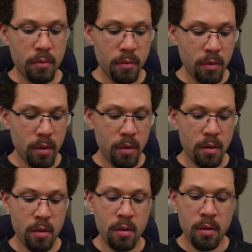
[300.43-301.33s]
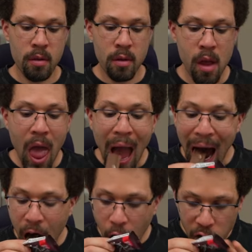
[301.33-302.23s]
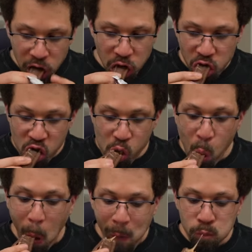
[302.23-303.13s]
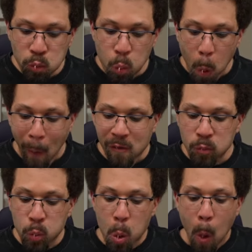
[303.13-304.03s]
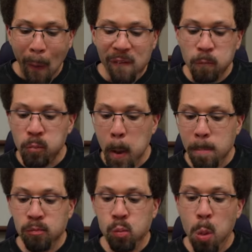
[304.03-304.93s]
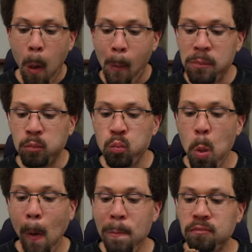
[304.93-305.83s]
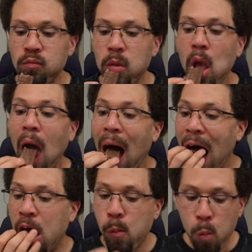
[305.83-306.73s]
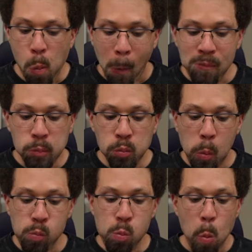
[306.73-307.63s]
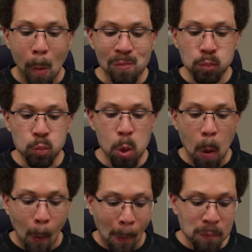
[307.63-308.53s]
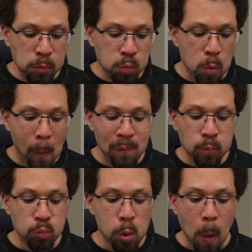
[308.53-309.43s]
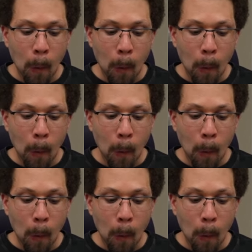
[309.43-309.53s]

uses chocolate ice cream, and as you may know, I'm not a huge fan of chocolate, so that really brought the enjoyment down for me.